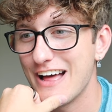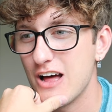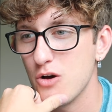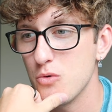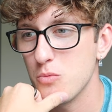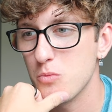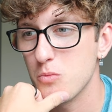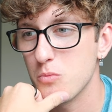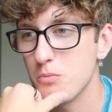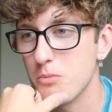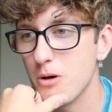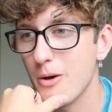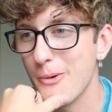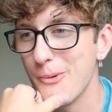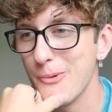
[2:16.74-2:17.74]
Oh.
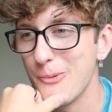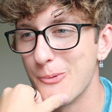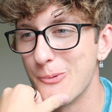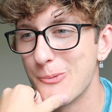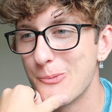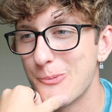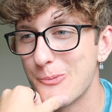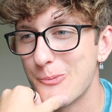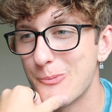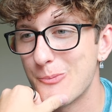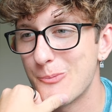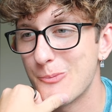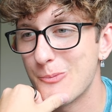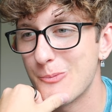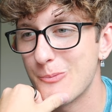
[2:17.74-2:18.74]
Oh.
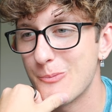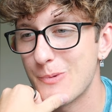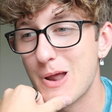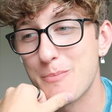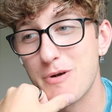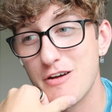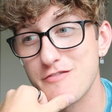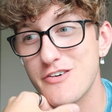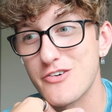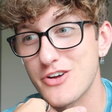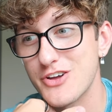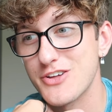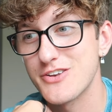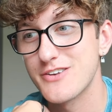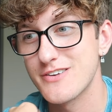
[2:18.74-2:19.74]
That probably felt
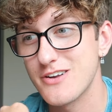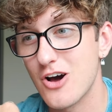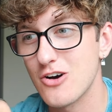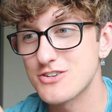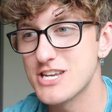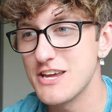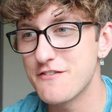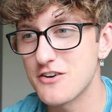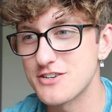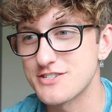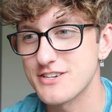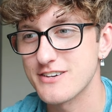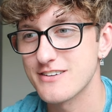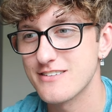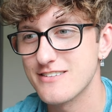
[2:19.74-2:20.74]
good. Oh,
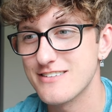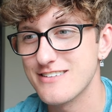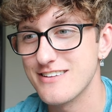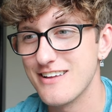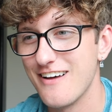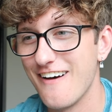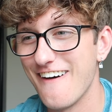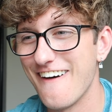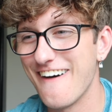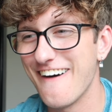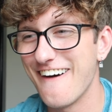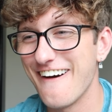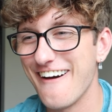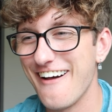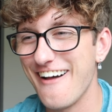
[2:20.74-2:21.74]
teethers!
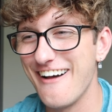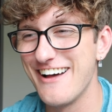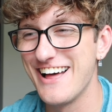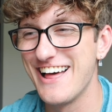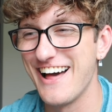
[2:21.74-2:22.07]
Uh.